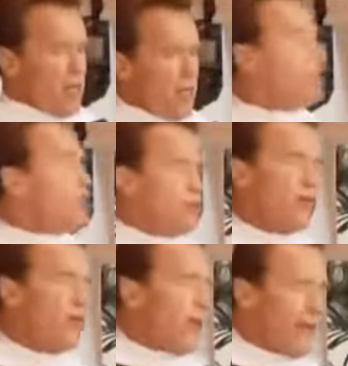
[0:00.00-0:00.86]
And she
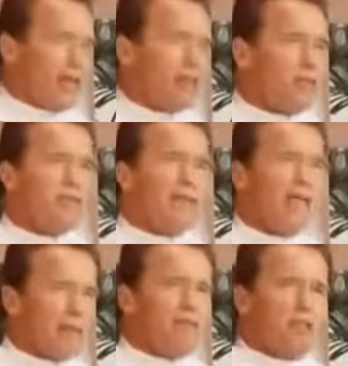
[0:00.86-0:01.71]
shook her head. She was
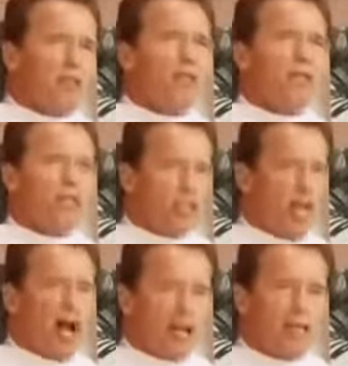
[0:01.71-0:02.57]
absolutely in
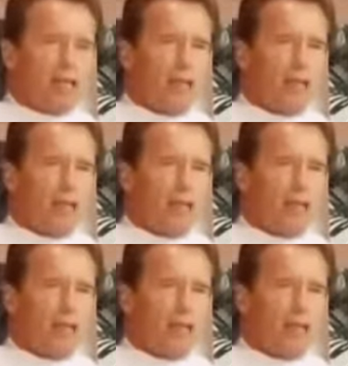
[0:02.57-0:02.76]
shock.